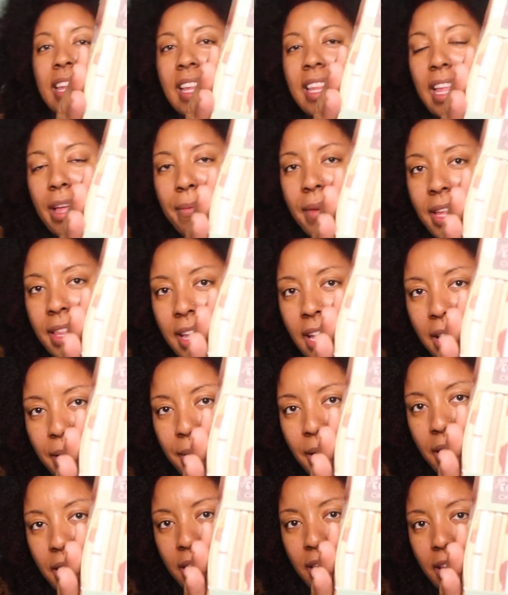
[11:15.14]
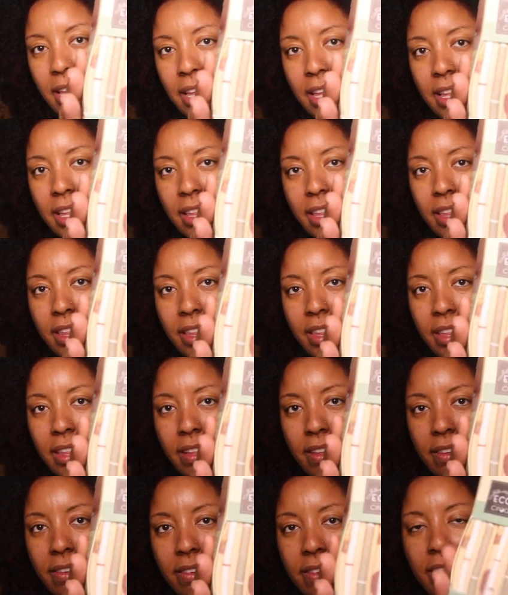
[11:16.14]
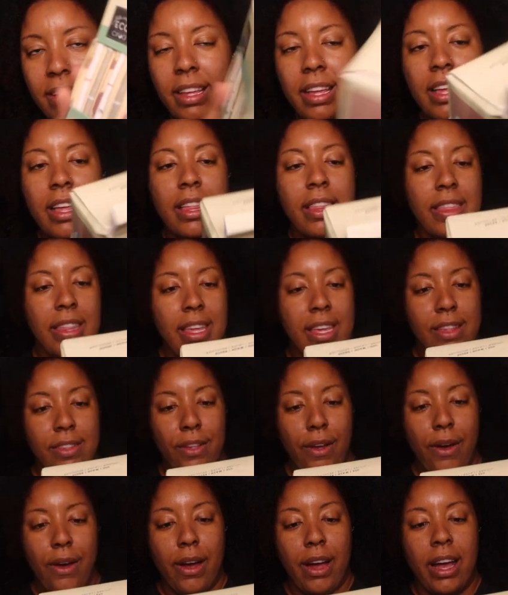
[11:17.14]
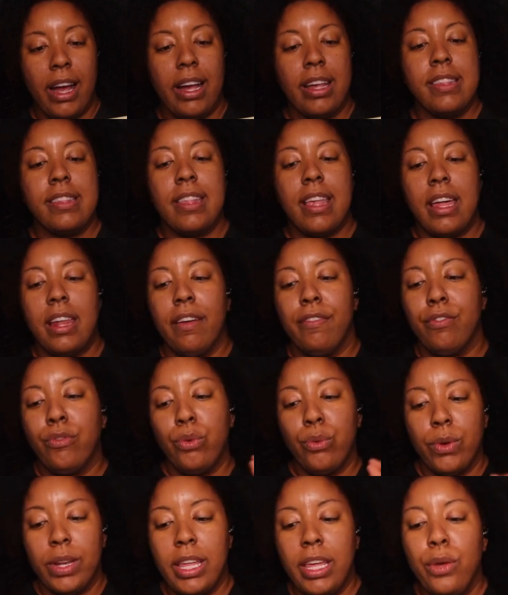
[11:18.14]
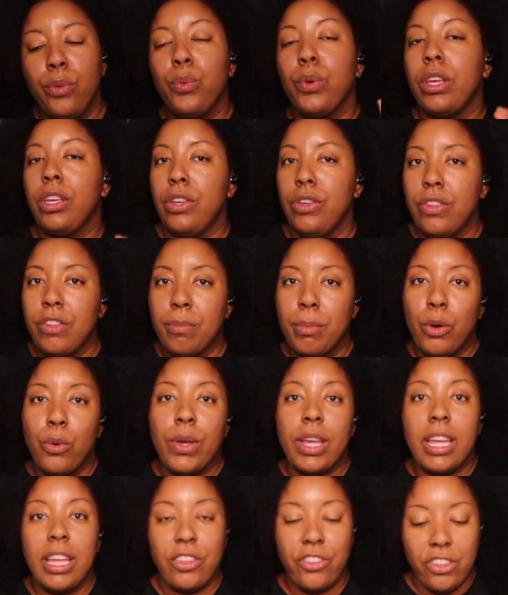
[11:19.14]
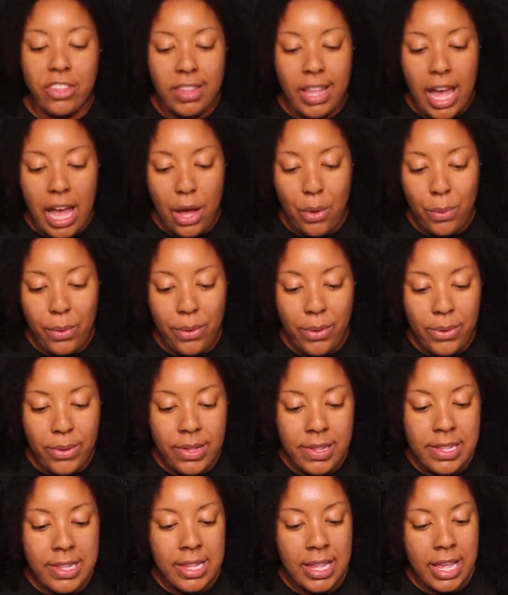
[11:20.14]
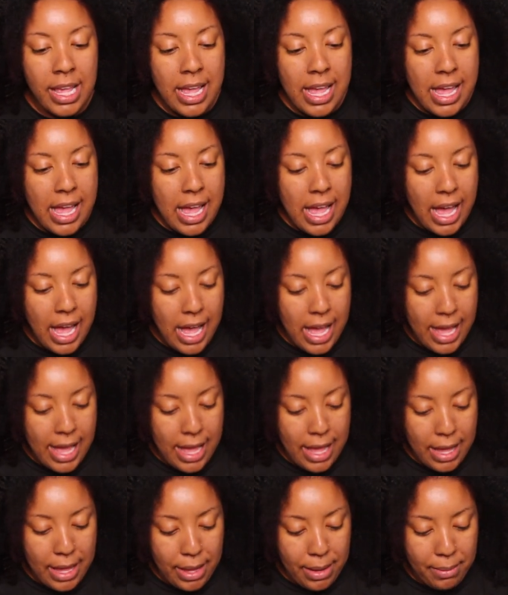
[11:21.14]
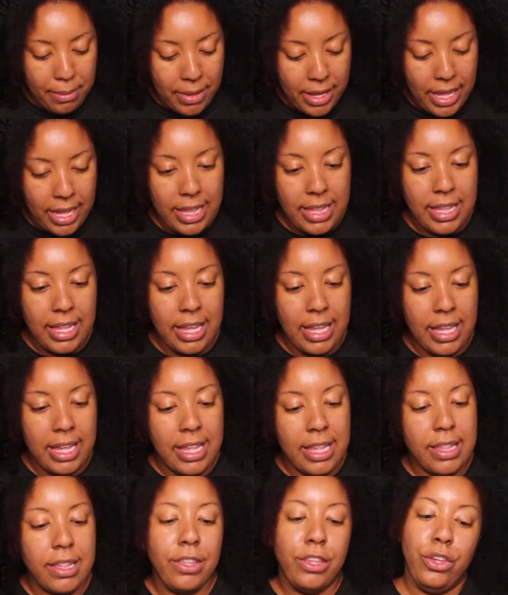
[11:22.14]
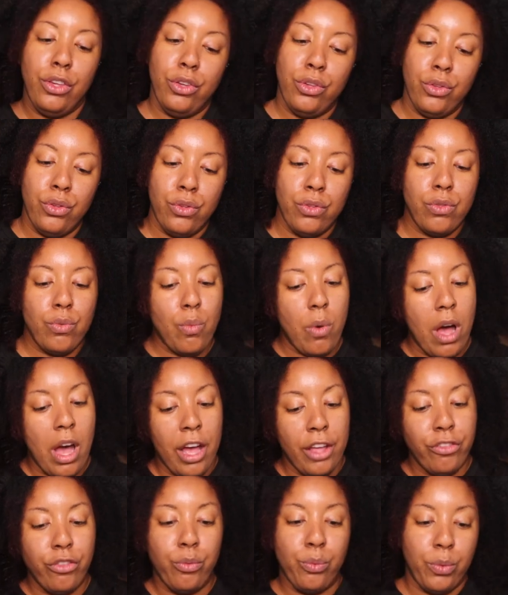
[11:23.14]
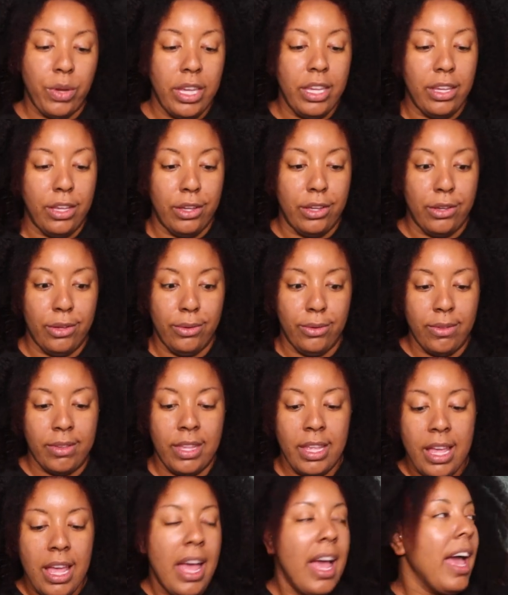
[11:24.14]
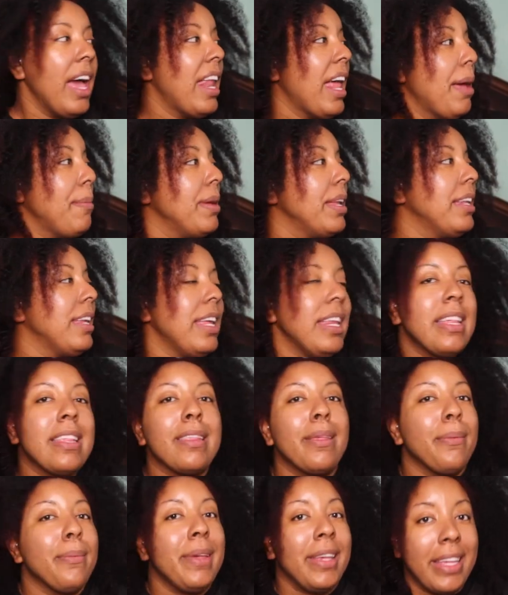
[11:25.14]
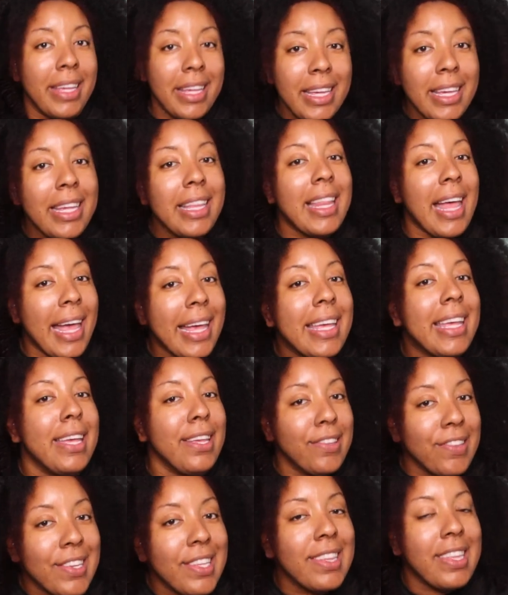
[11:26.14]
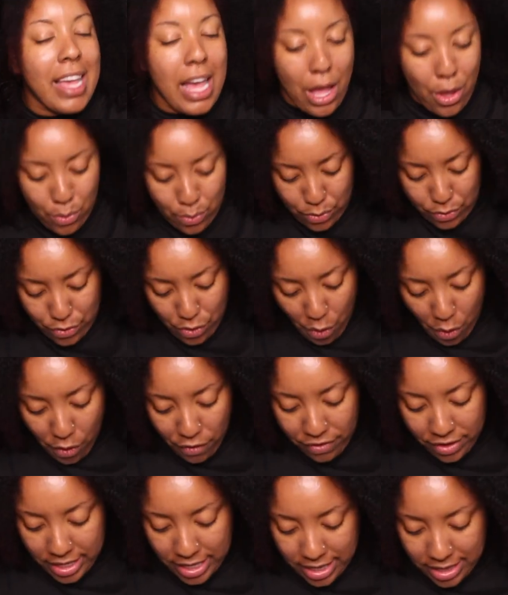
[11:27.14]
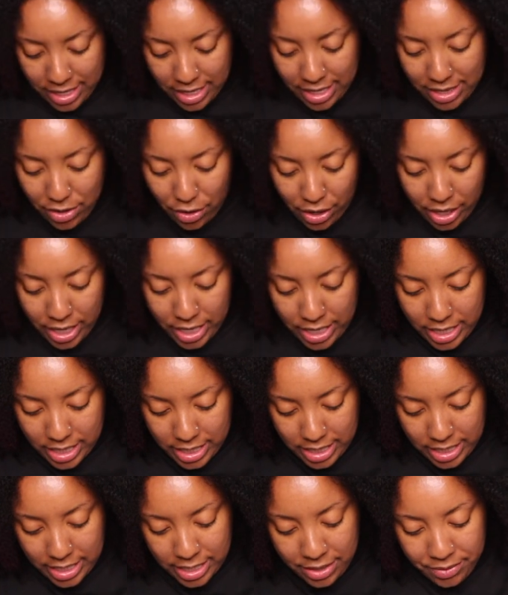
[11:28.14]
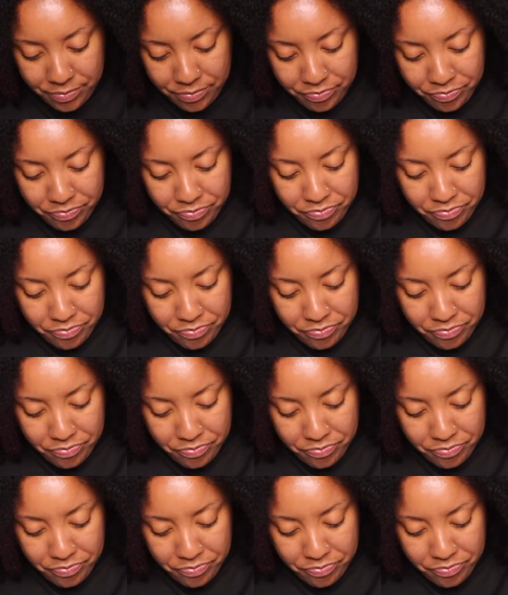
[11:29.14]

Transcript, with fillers: this. I'm excited about this. These are a set of 20 reusable kitchen towels. Um, it says use, wash, reuse. And I've been needing some good like kitchen towels. So hopefully these are good.